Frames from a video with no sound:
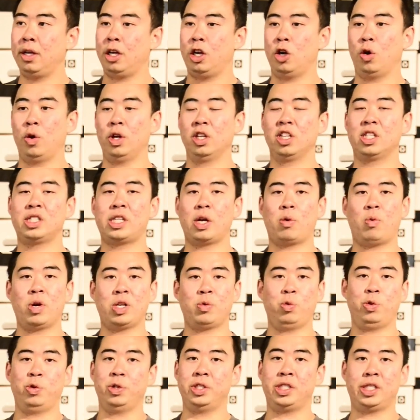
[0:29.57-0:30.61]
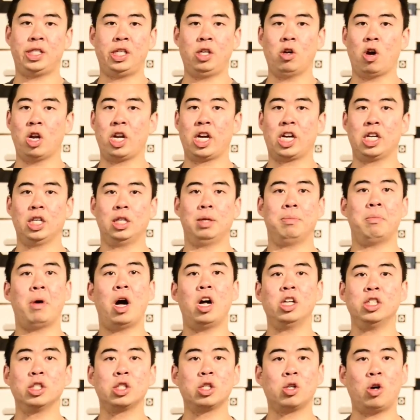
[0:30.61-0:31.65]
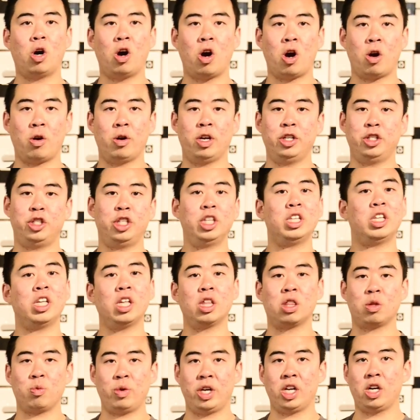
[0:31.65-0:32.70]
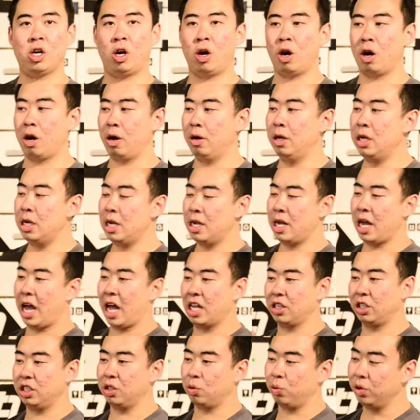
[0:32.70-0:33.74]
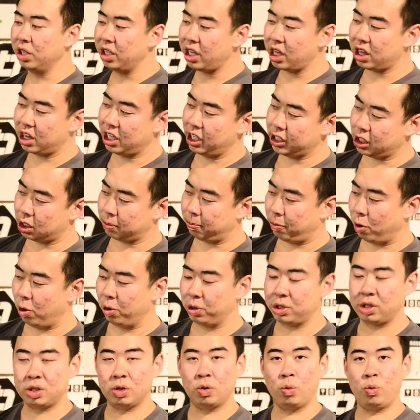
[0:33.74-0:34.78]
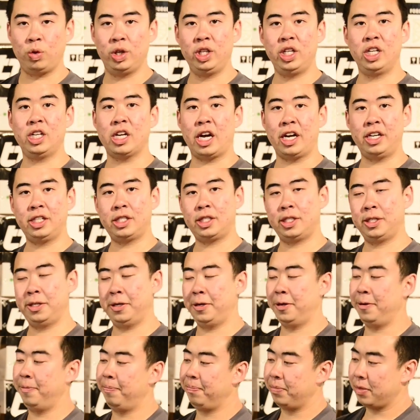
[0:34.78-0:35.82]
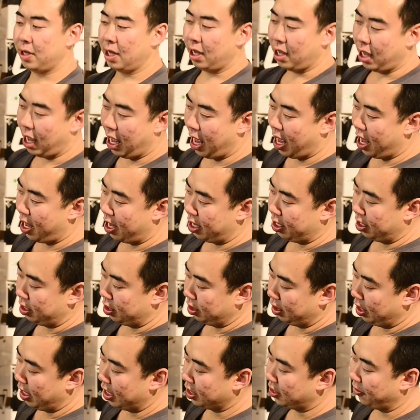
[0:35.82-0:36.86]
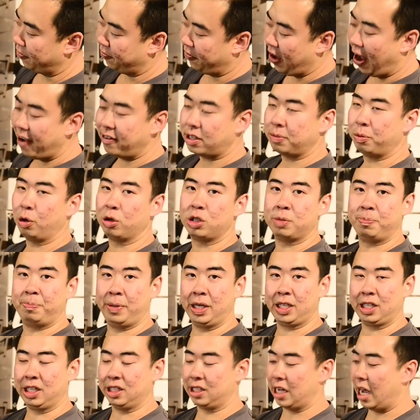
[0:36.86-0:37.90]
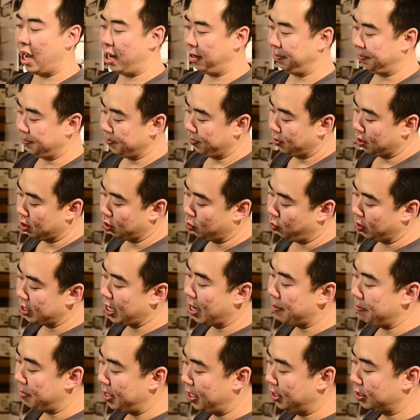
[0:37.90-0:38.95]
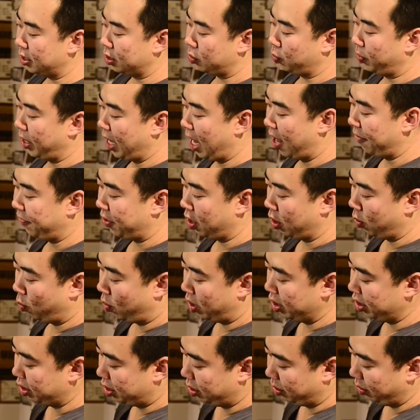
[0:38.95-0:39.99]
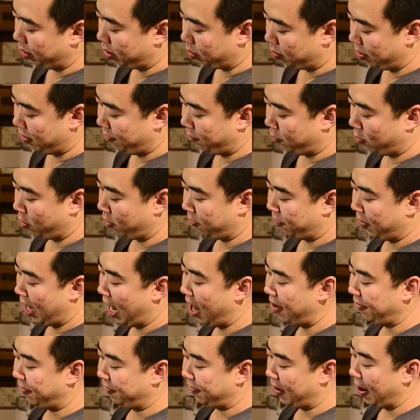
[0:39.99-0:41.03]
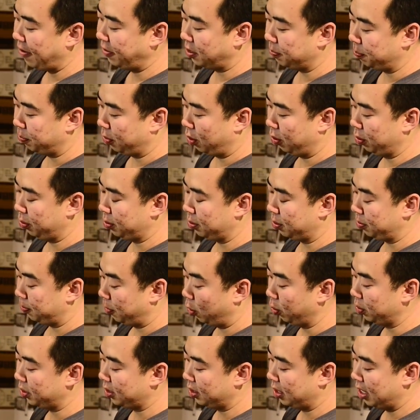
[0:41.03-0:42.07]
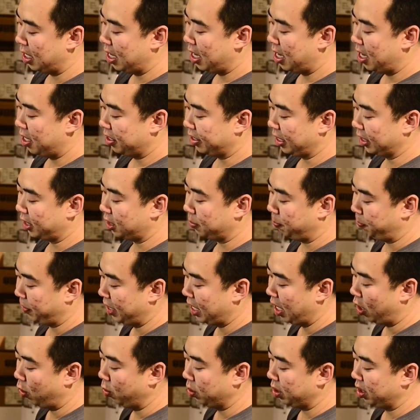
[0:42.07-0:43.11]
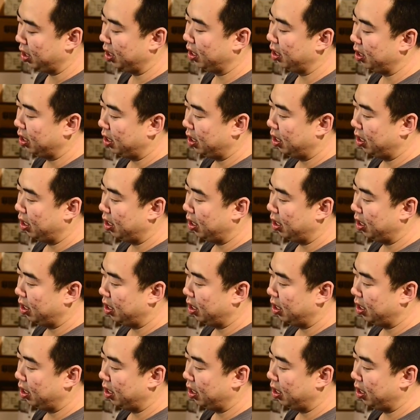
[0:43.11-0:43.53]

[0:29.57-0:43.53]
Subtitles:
You know, it looks like what we would see on like a Le Mans car or a GT3 car. Has these really thin spokes, really nice, and it's a 5-spoke split design. So what that means is we have here 1, 2, 3, 4, 5 spokes that split out